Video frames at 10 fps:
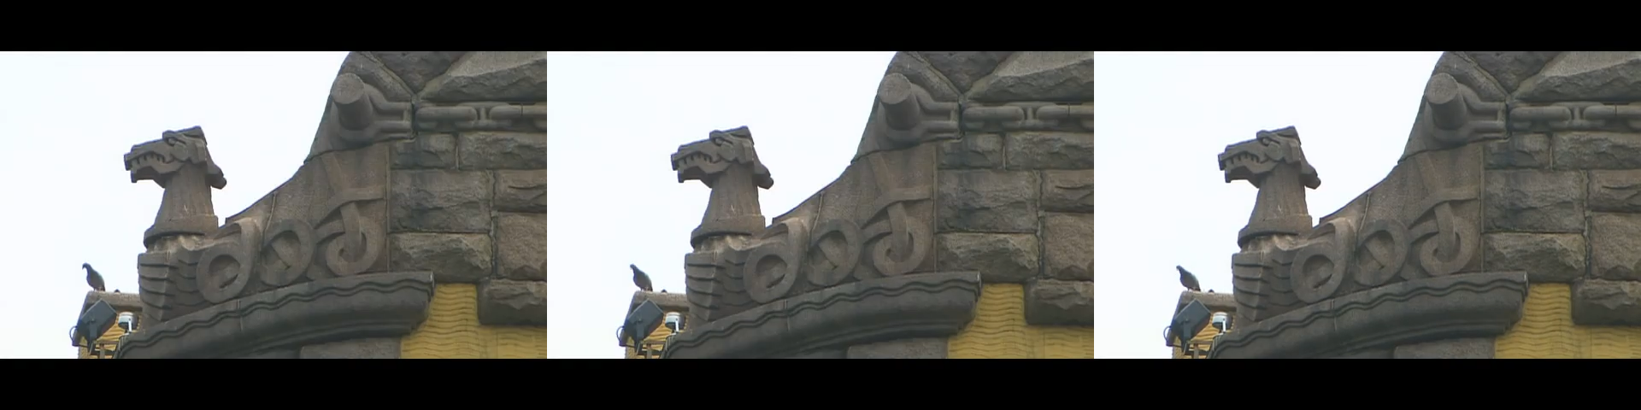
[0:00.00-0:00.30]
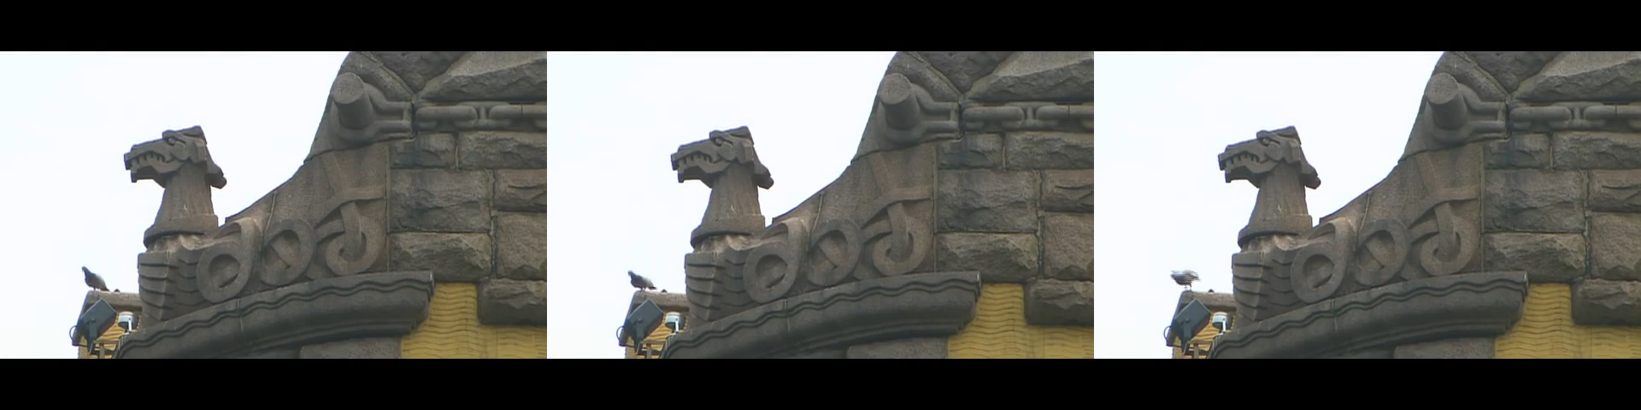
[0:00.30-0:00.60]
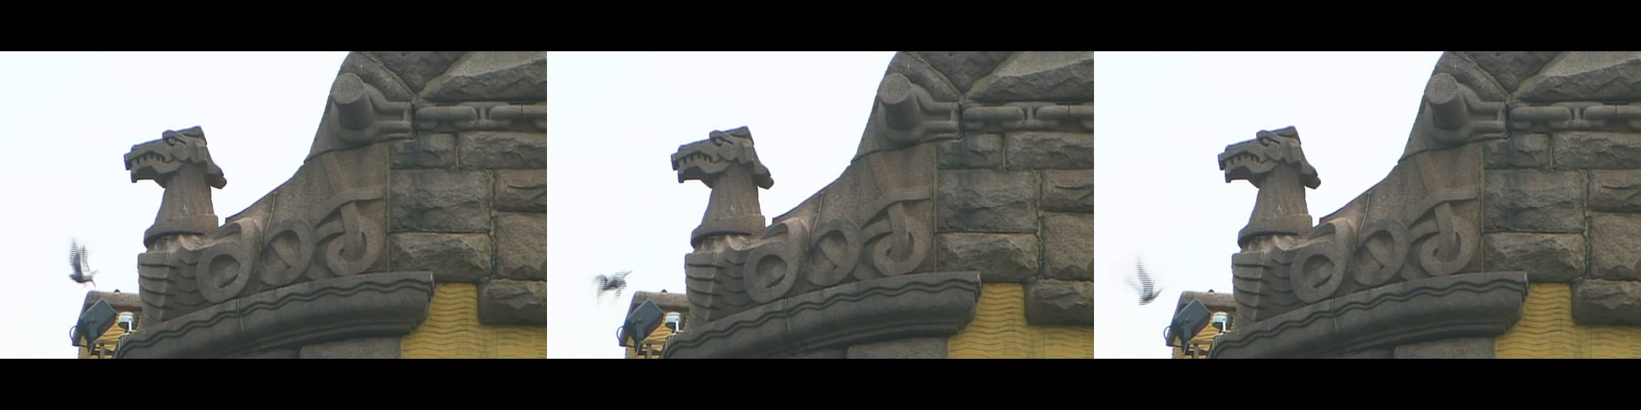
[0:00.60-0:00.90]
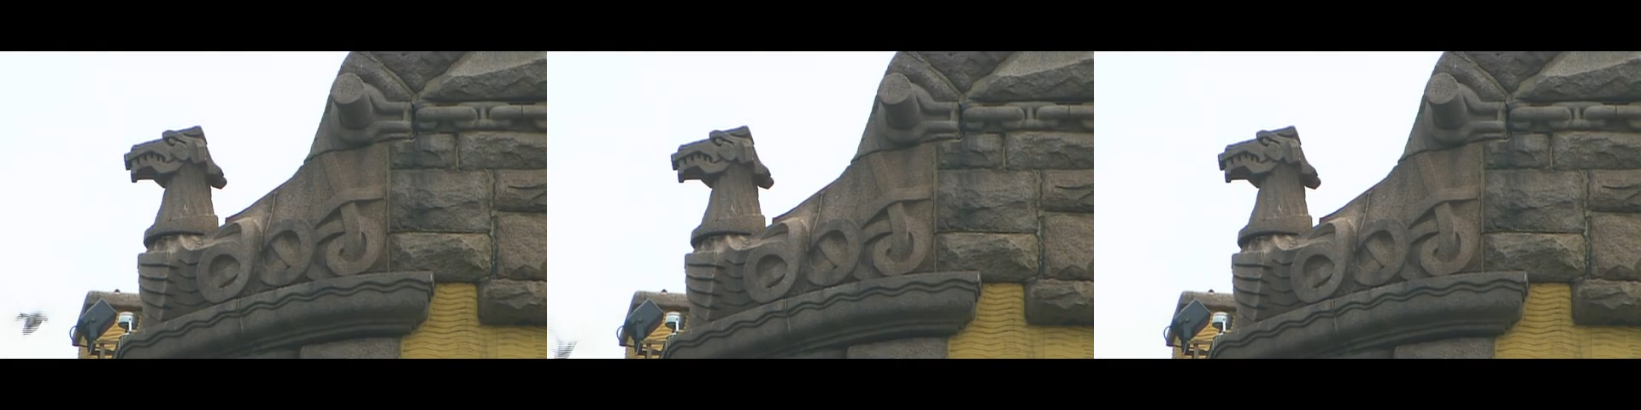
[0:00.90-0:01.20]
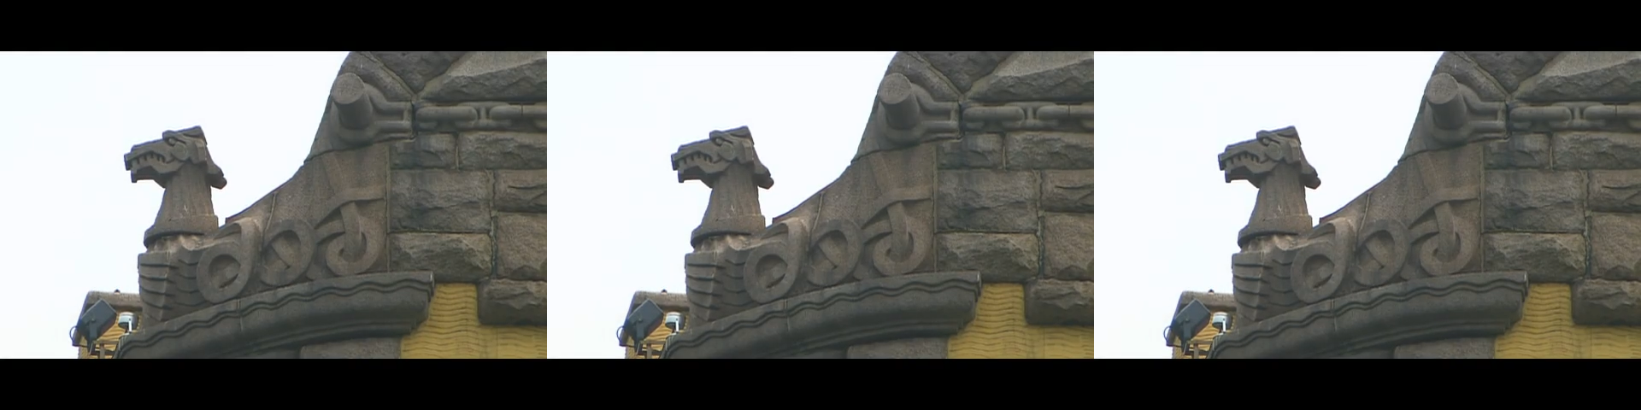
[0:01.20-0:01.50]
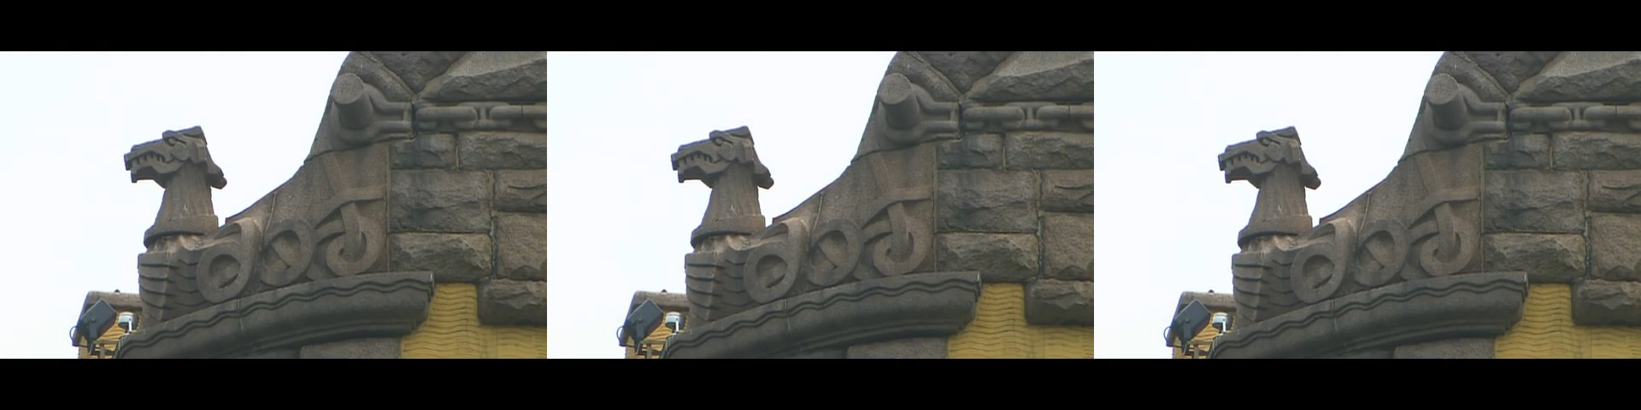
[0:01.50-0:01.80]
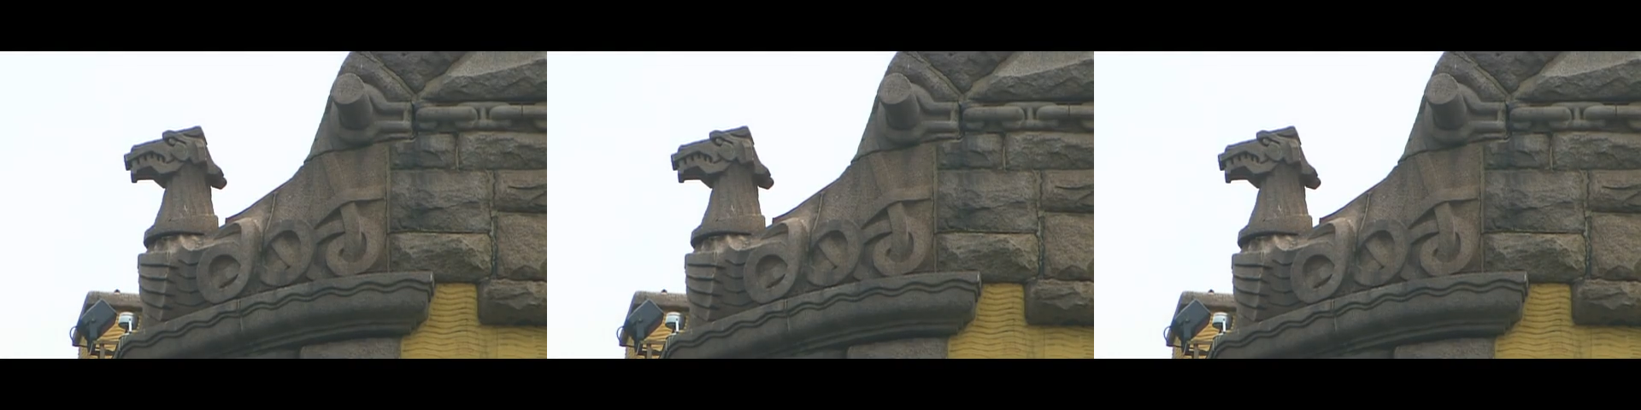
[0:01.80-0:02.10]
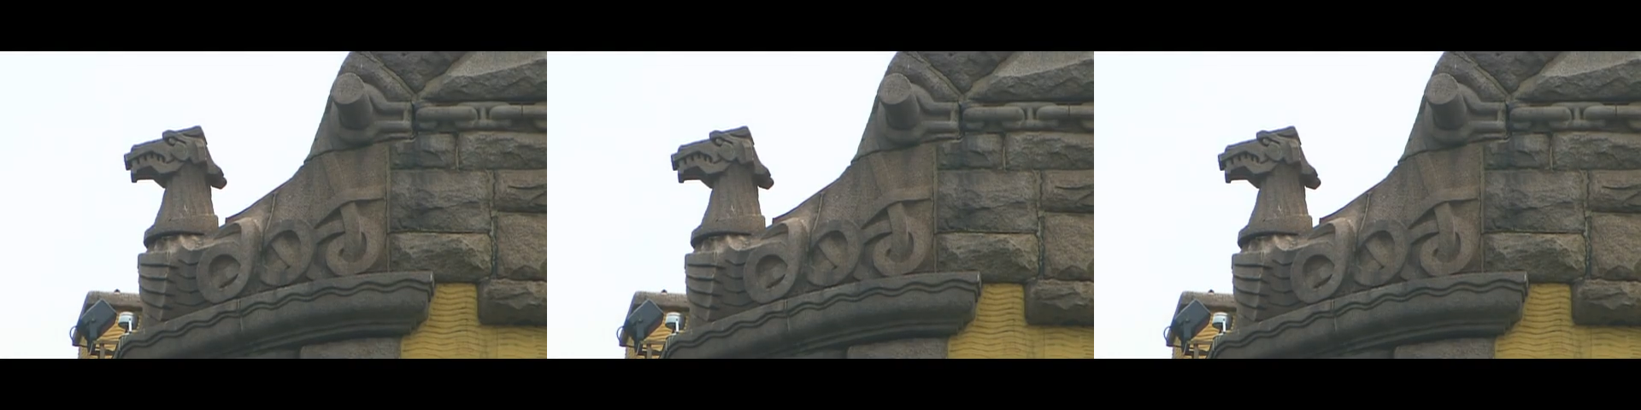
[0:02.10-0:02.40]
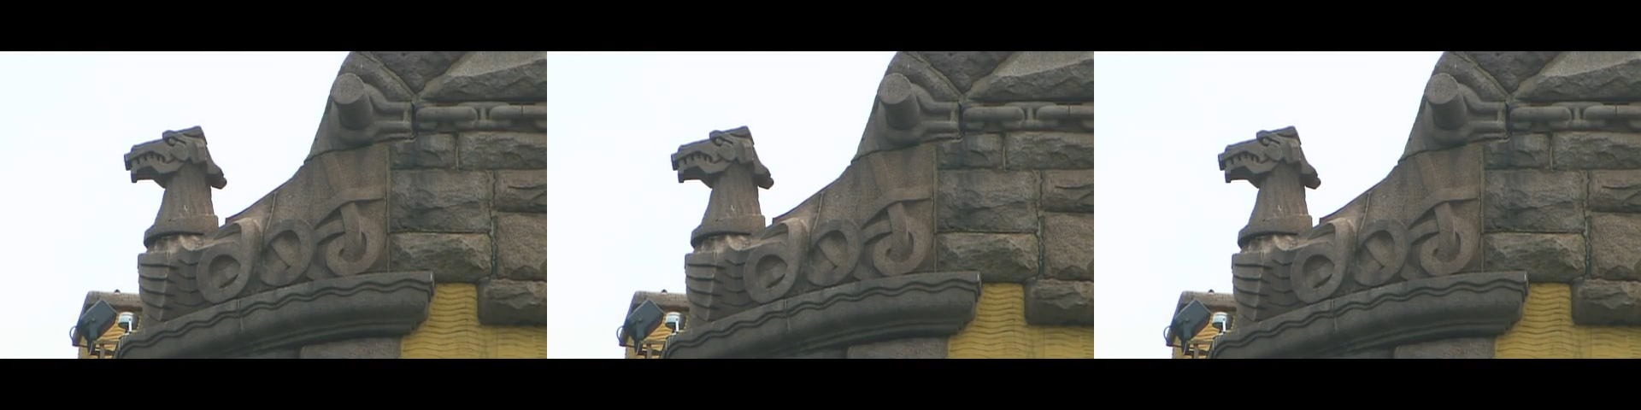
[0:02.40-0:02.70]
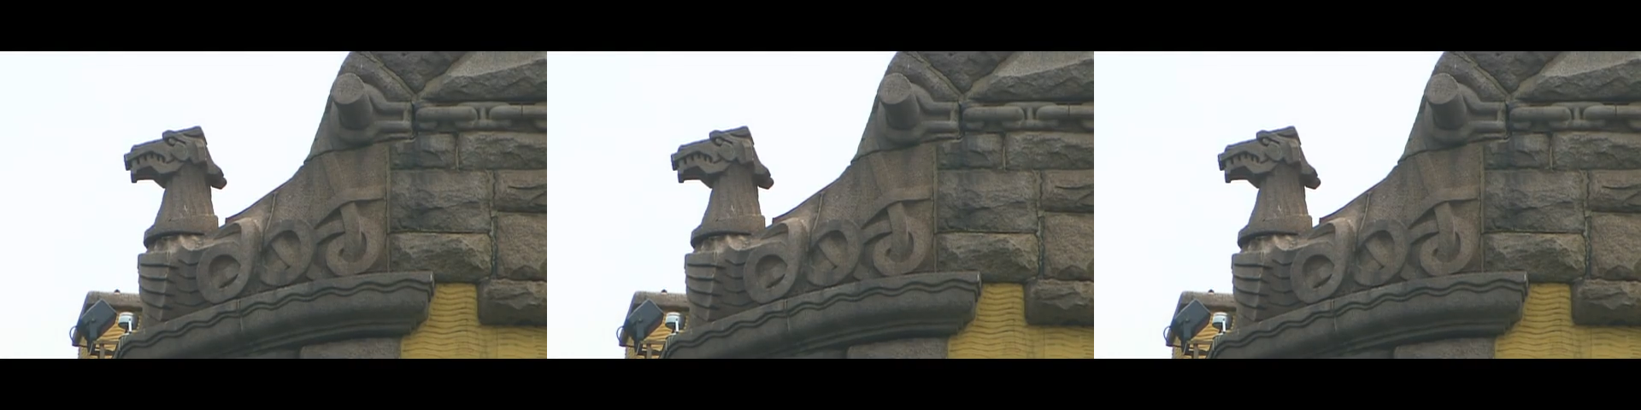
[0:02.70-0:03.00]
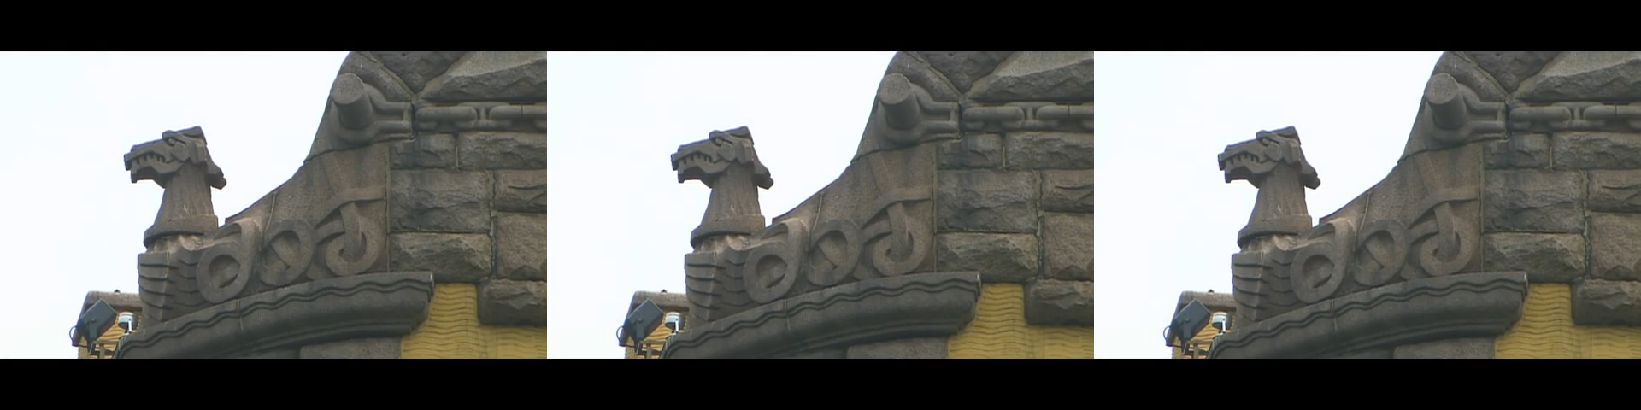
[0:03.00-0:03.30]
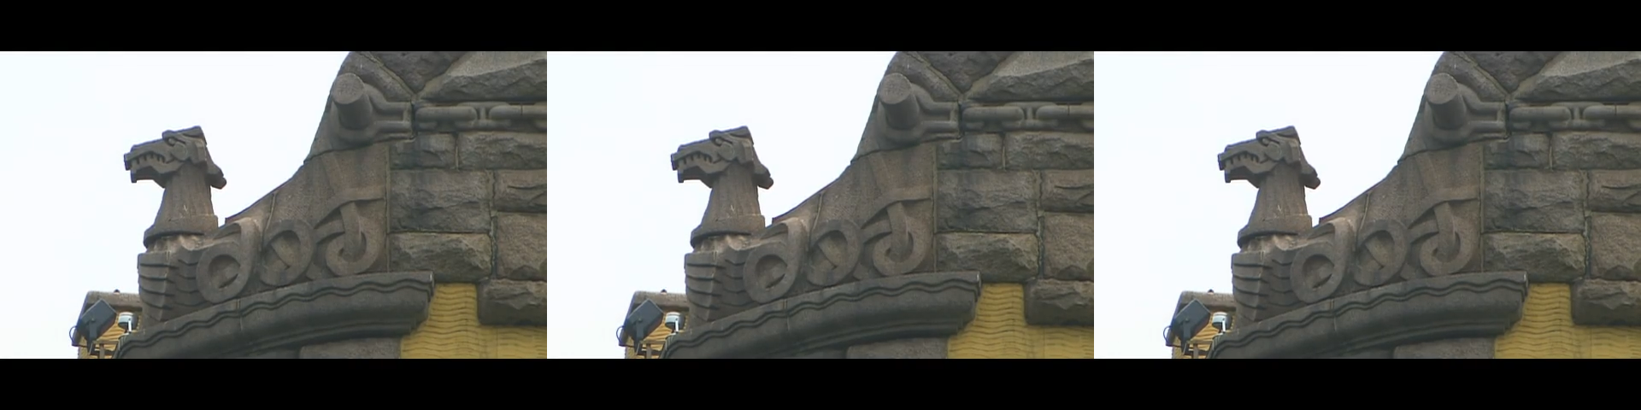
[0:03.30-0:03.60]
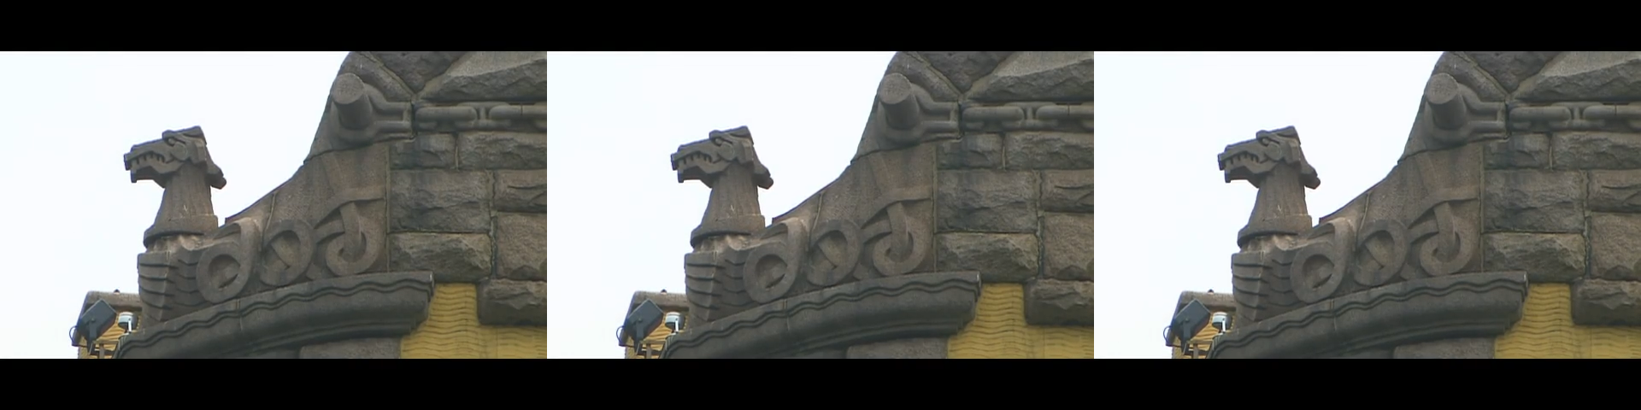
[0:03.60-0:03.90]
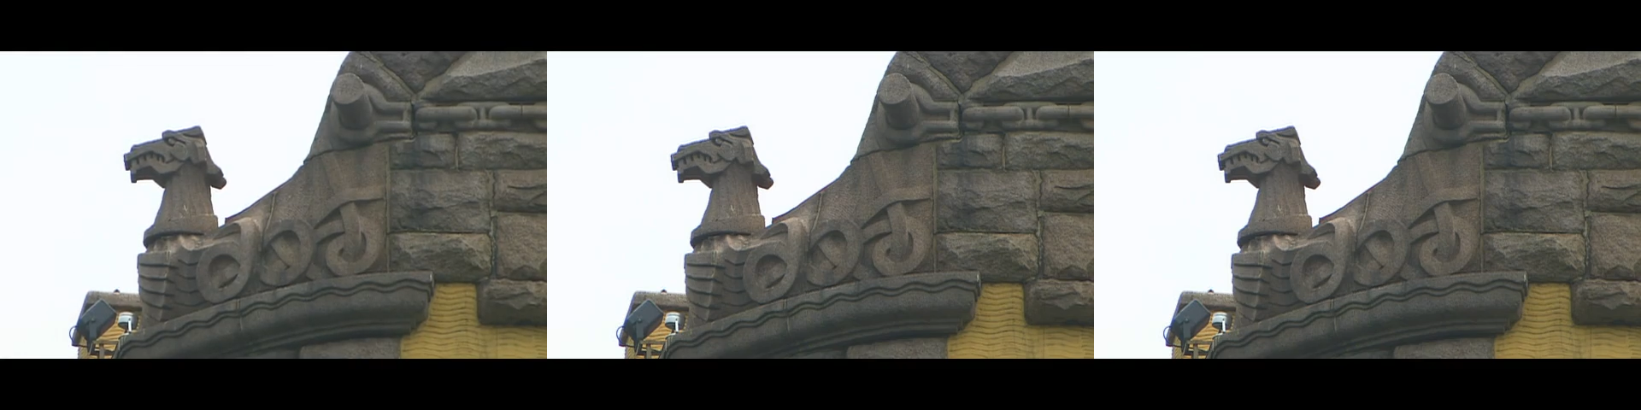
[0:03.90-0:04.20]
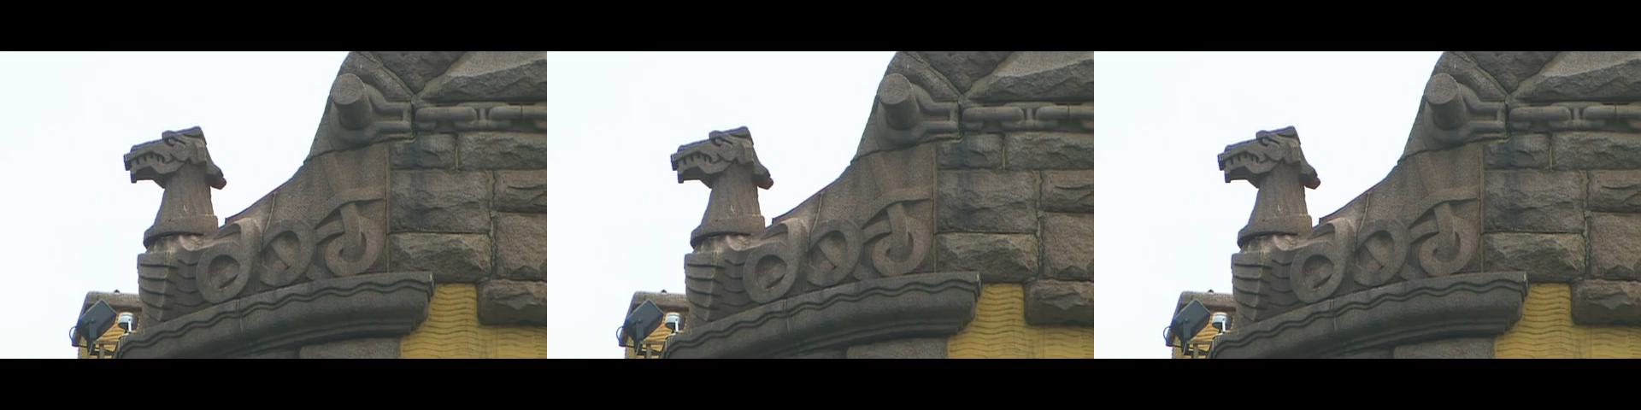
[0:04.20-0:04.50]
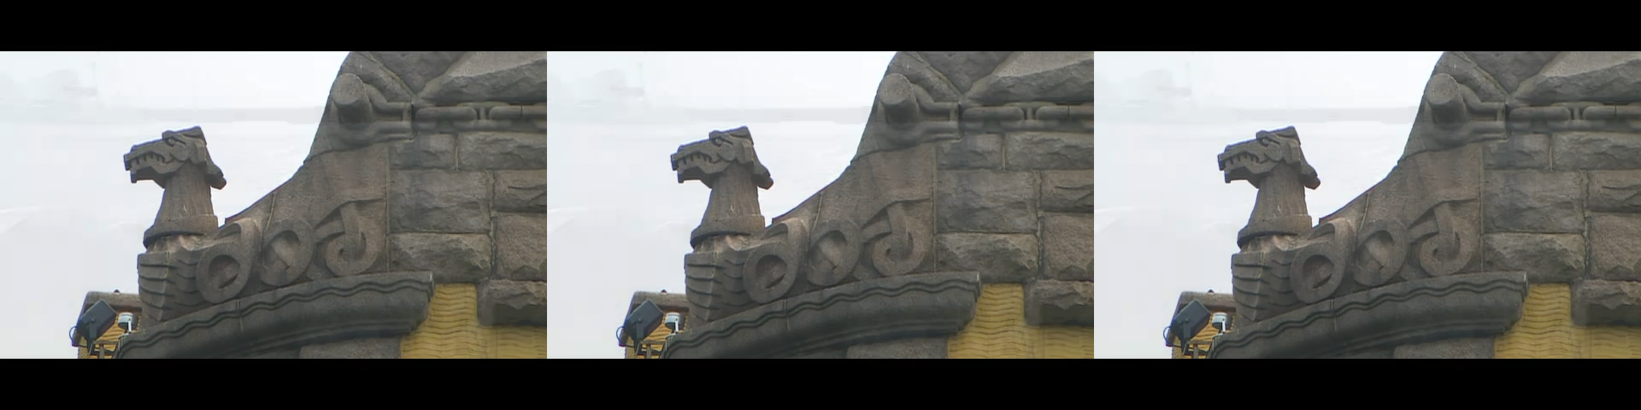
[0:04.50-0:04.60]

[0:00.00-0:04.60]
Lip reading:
[unreadable: no face in view]